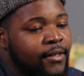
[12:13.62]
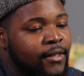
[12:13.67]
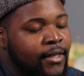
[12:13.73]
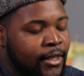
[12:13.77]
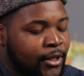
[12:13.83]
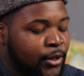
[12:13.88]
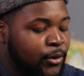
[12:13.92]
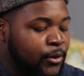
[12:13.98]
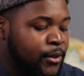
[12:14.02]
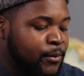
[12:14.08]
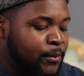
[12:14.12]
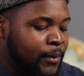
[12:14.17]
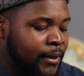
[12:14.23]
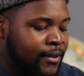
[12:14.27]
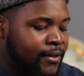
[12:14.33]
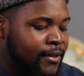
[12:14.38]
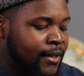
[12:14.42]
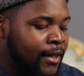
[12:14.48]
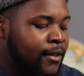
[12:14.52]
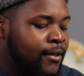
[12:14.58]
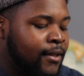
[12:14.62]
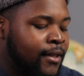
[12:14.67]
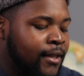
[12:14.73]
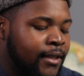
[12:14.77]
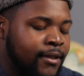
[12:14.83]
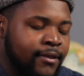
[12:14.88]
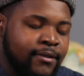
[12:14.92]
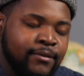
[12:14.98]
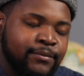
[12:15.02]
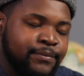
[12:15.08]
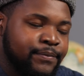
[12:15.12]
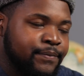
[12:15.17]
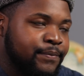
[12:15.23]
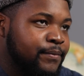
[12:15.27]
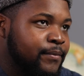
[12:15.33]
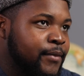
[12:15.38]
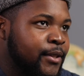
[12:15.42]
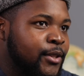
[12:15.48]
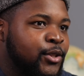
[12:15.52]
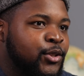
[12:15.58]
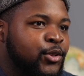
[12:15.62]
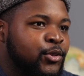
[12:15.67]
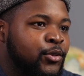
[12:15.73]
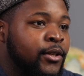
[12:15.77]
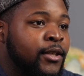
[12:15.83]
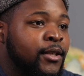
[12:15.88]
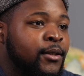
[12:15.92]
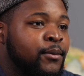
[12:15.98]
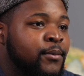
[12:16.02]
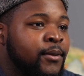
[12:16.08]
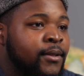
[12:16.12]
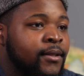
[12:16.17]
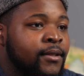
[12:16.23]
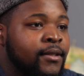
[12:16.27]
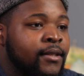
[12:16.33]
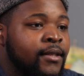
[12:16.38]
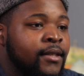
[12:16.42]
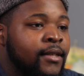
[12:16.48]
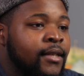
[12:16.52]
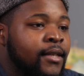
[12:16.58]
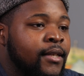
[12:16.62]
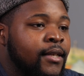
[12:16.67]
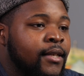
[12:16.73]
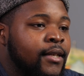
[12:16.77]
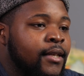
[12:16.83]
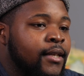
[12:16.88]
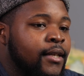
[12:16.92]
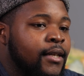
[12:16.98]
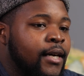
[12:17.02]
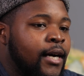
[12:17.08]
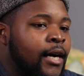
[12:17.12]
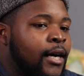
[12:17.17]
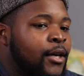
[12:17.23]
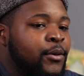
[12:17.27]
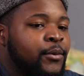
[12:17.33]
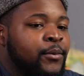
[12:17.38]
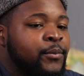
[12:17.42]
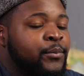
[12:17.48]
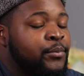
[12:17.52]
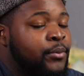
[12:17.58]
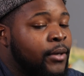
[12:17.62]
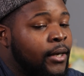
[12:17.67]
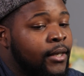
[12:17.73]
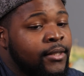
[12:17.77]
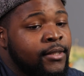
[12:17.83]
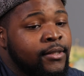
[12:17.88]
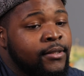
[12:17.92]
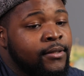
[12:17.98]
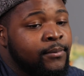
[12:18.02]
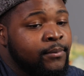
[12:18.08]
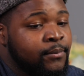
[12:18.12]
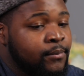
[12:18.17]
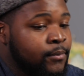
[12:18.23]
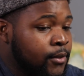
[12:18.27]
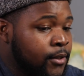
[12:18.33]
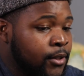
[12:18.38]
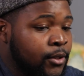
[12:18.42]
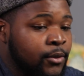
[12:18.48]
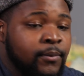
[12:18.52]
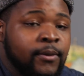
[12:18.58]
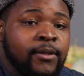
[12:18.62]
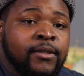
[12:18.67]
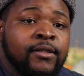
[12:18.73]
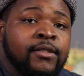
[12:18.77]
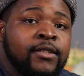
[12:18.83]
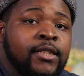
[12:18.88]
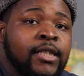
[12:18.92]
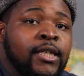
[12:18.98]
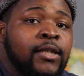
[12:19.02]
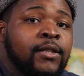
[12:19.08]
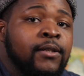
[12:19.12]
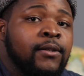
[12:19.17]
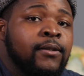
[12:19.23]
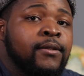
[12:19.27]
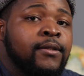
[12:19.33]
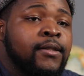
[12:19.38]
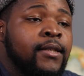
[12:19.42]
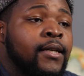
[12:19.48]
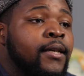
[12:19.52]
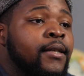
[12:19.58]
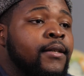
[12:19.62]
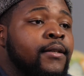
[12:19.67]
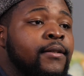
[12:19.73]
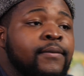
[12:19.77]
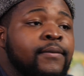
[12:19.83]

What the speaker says: I know it may sound like extreme, but I'd have probably still been in jail or dead.